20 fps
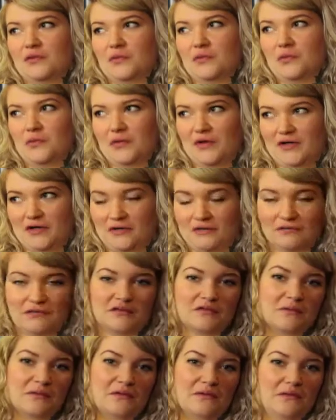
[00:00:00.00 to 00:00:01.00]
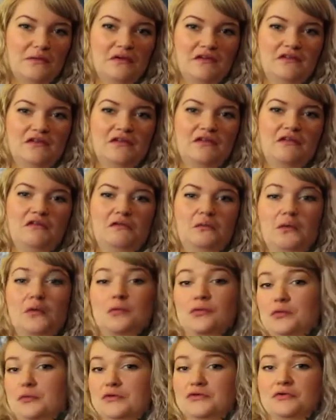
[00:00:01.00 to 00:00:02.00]
what an invisible illness is,
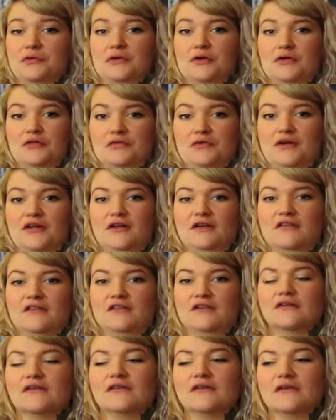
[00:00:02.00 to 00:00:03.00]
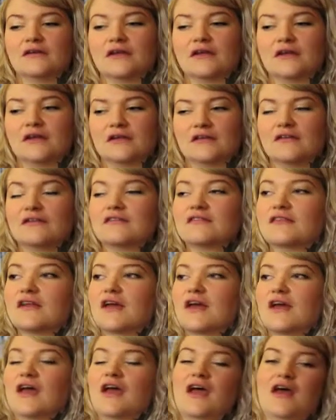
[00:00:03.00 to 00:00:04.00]
what rheumatoid arthritis is,
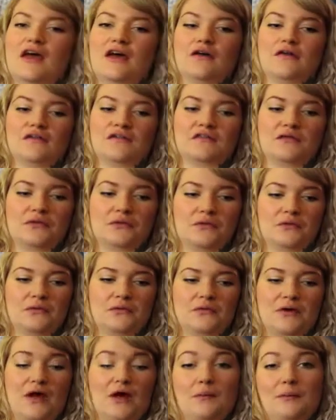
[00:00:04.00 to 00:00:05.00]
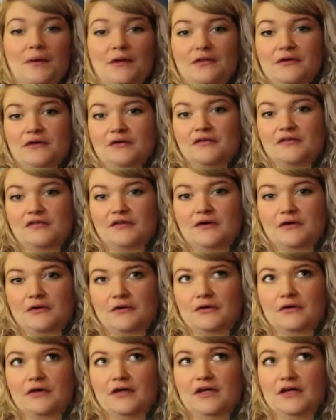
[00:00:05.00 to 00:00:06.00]
also help others that
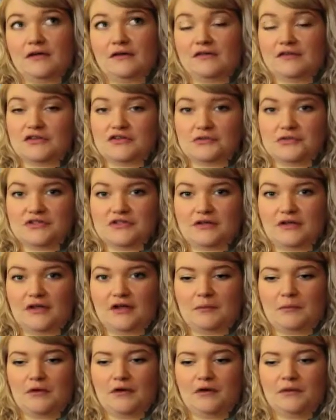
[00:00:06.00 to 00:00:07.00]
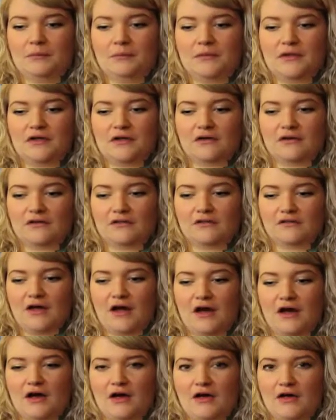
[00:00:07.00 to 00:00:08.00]
are in a situation like mine because
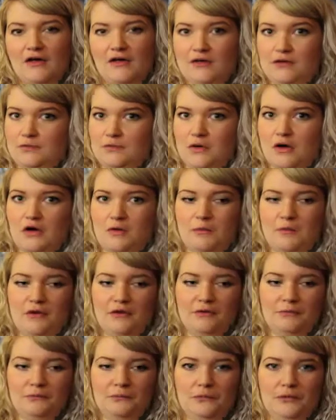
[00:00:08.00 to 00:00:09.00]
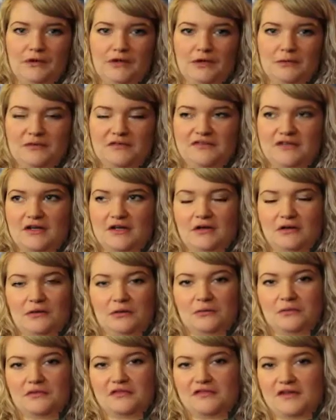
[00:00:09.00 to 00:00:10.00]
I hit rock bottom when I was
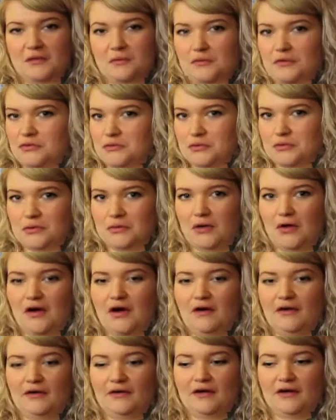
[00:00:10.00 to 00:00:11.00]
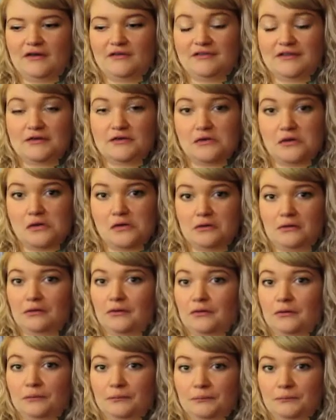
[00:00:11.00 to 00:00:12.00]
diagnosed. I went through a lot and I did it all
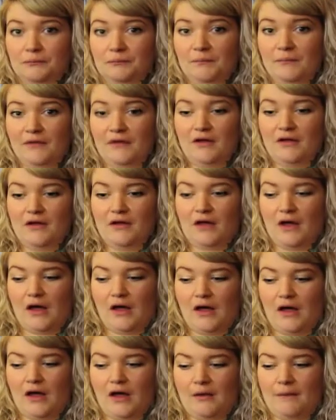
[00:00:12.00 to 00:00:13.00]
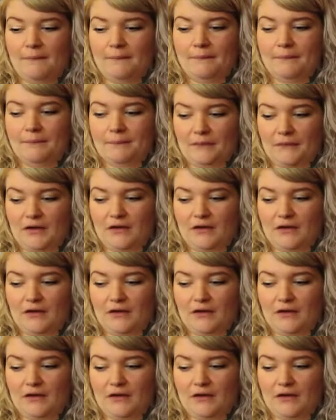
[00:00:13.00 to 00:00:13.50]
alone. Um,